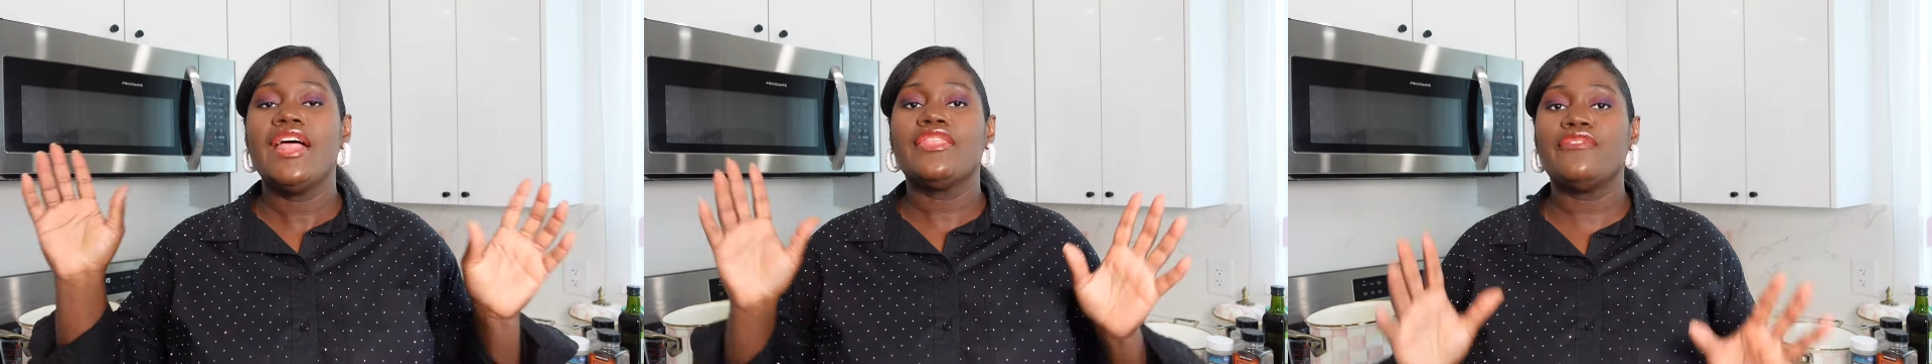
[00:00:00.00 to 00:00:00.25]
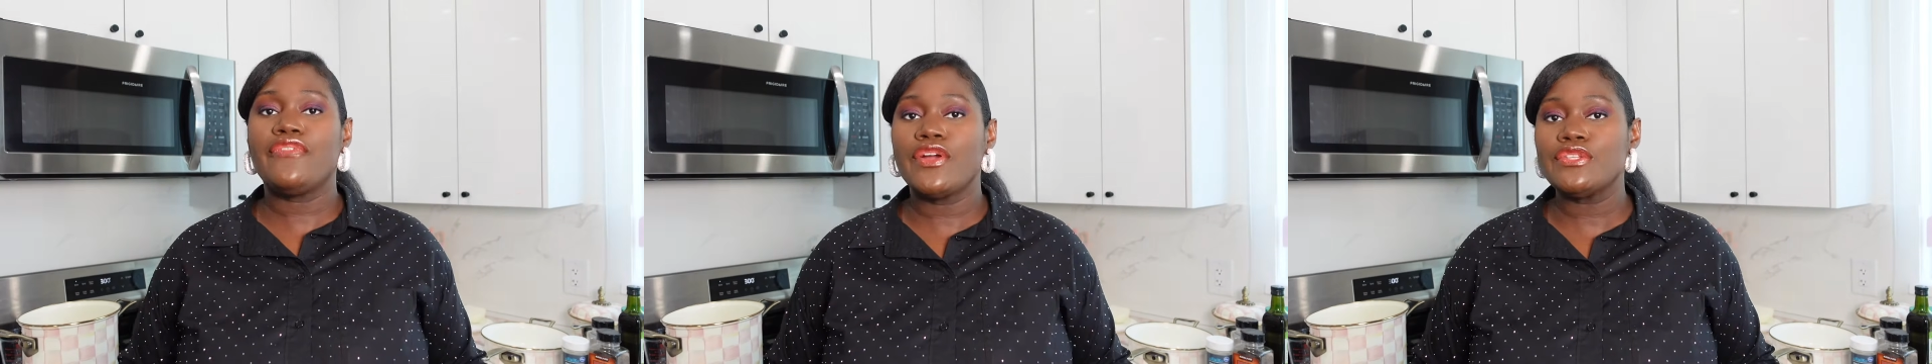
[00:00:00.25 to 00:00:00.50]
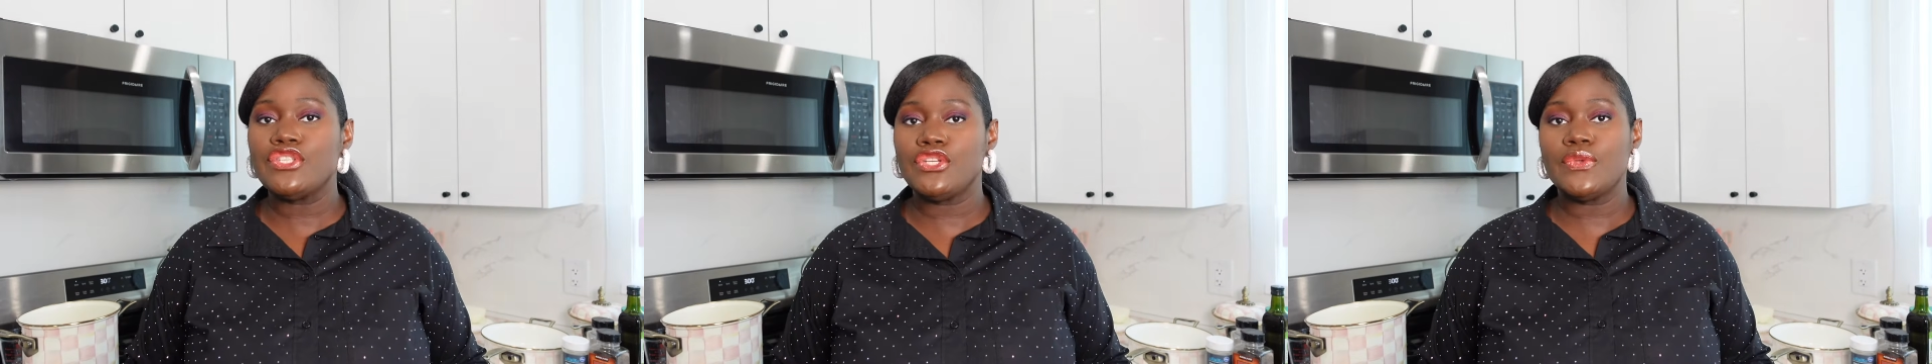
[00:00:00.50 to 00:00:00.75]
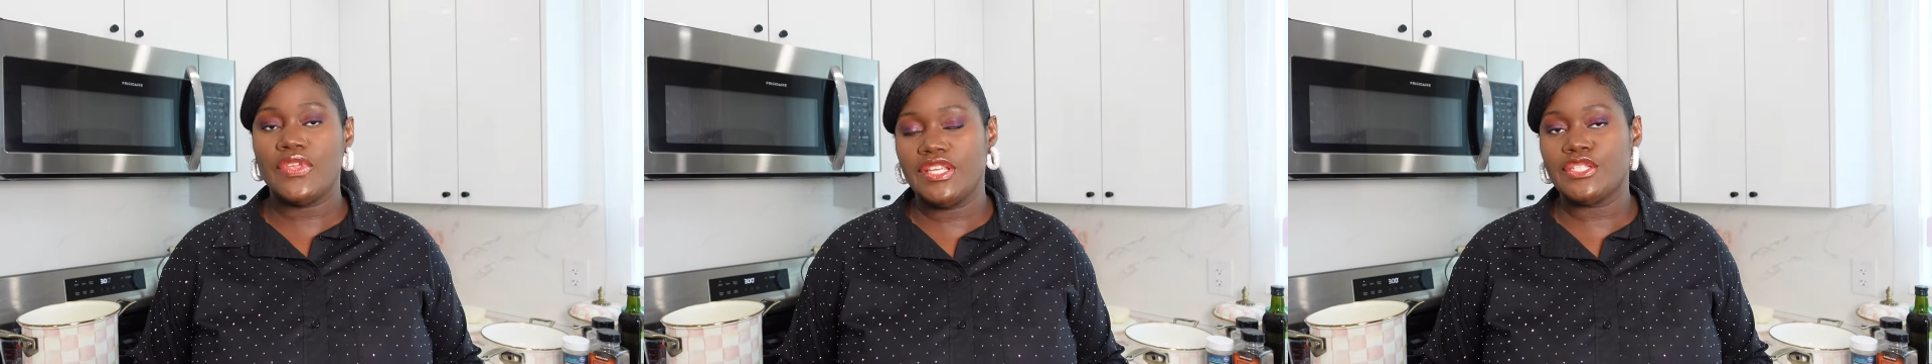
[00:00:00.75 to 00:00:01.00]
The first
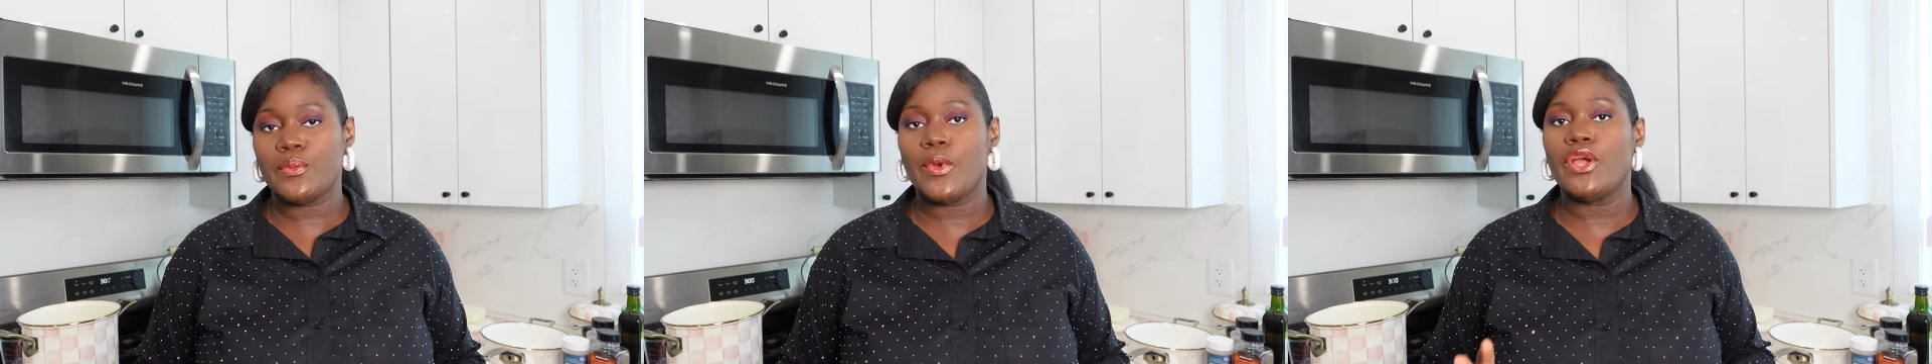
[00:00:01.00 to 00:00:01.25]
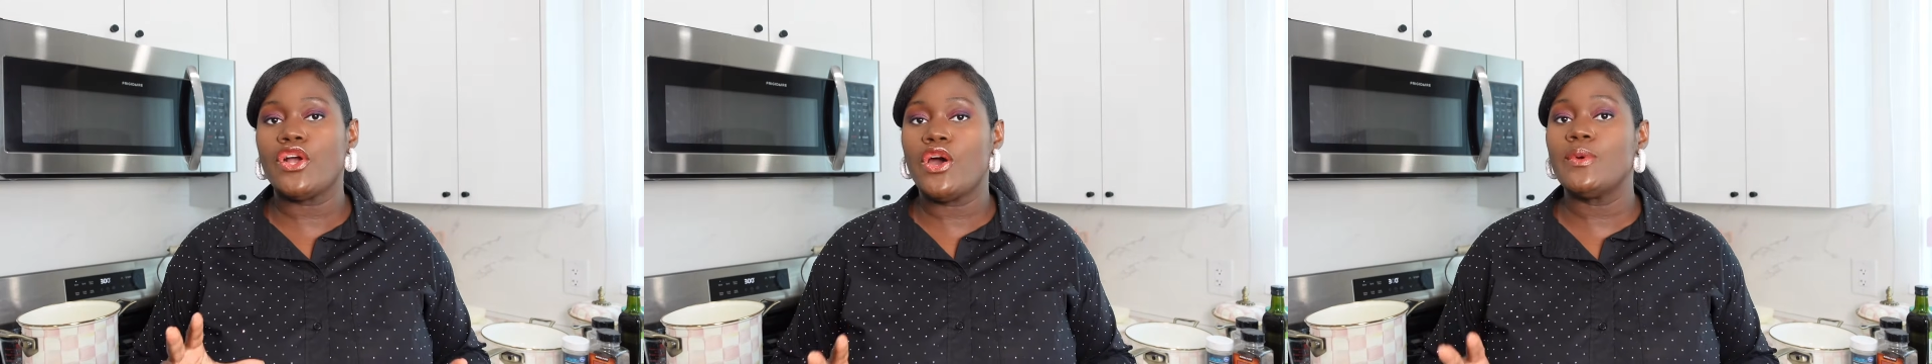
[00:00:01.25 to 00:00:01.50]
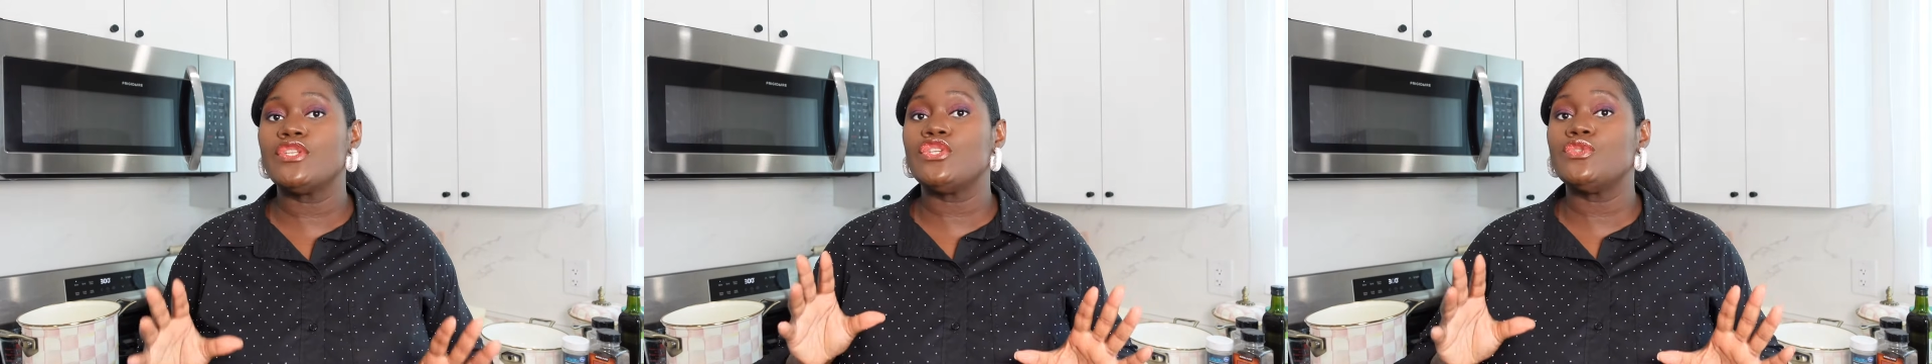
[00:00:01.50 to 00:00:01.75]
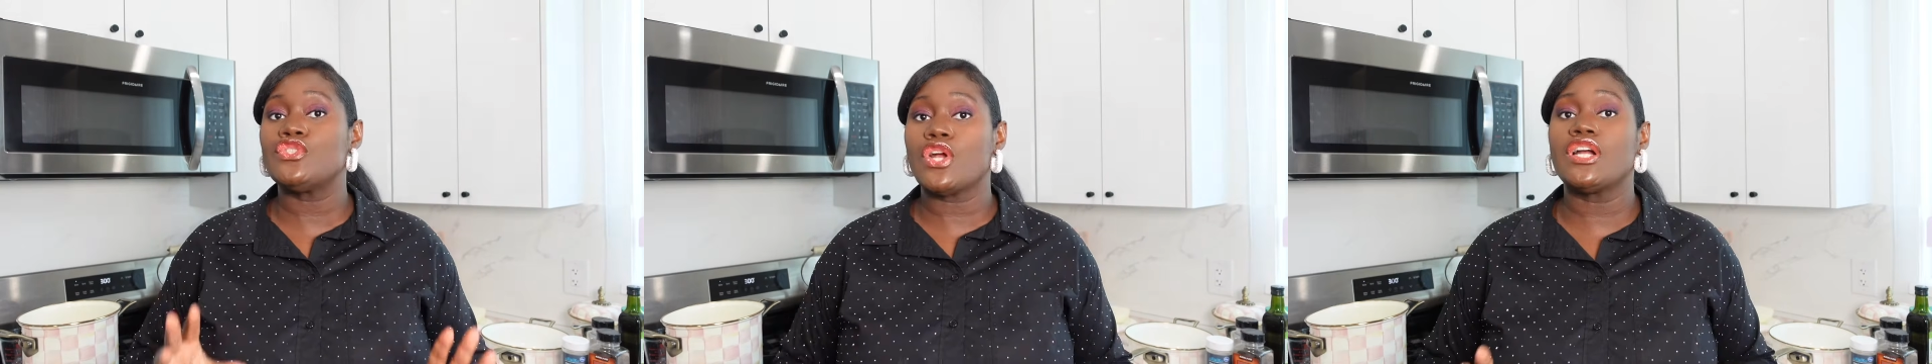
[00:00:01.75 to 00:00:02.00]
two things that we are going
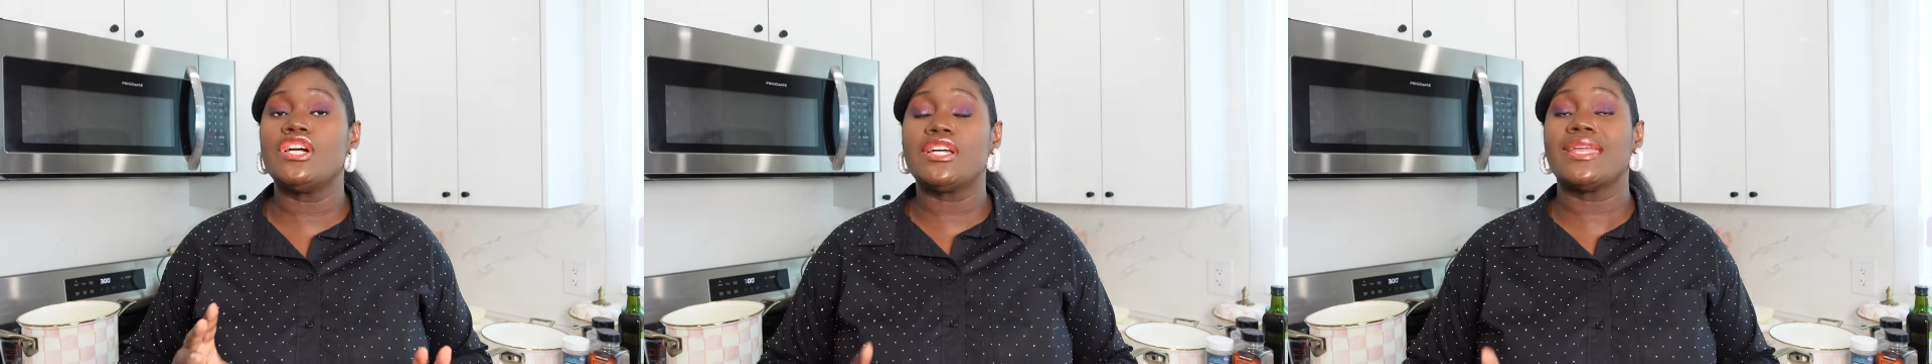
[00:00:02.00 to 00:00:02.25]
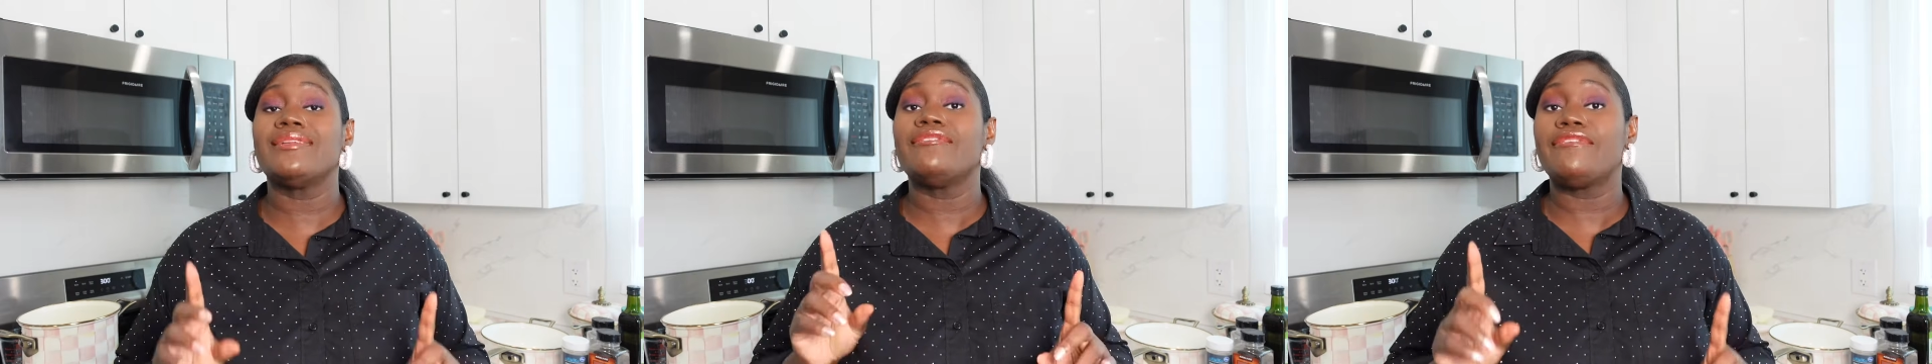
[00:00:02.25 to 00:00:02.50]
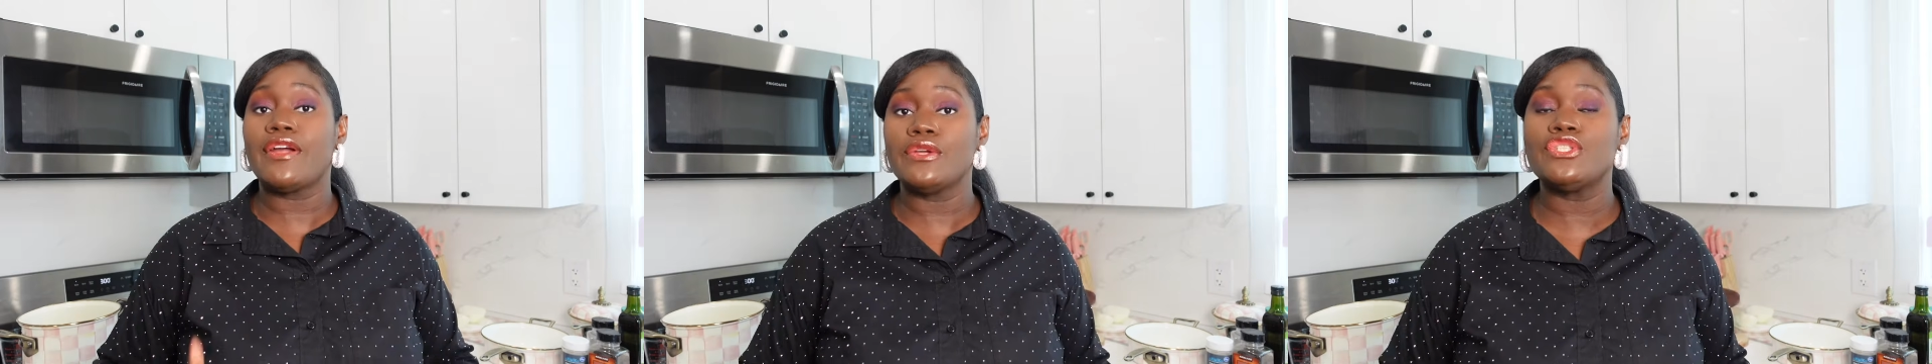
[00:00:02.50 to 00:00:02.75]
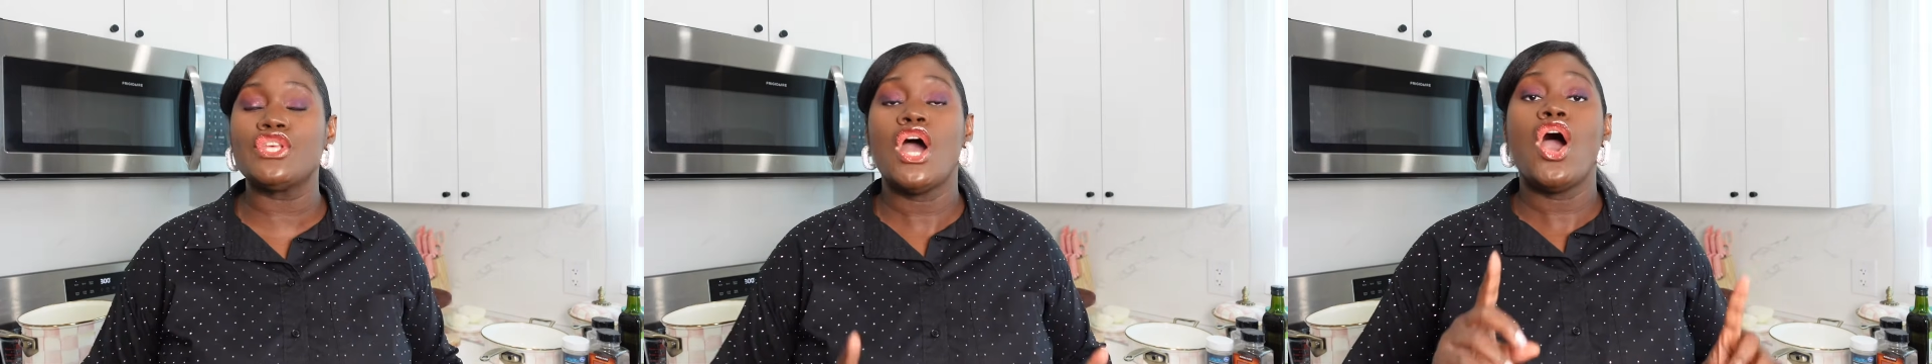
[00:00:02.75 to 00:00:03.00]
to start cooking
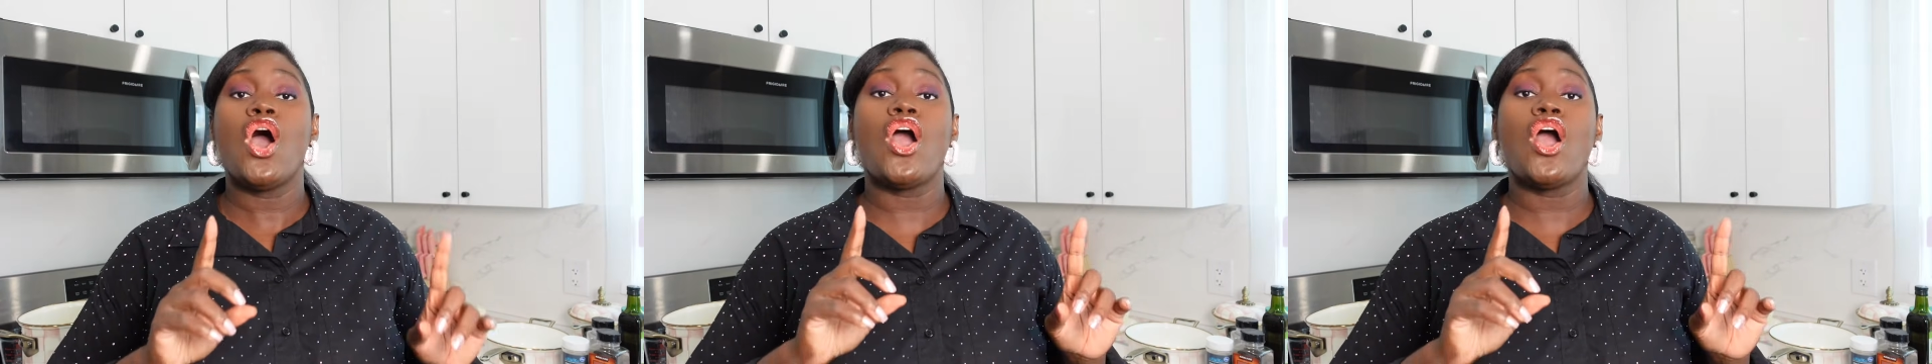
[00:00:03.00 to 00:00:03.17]
first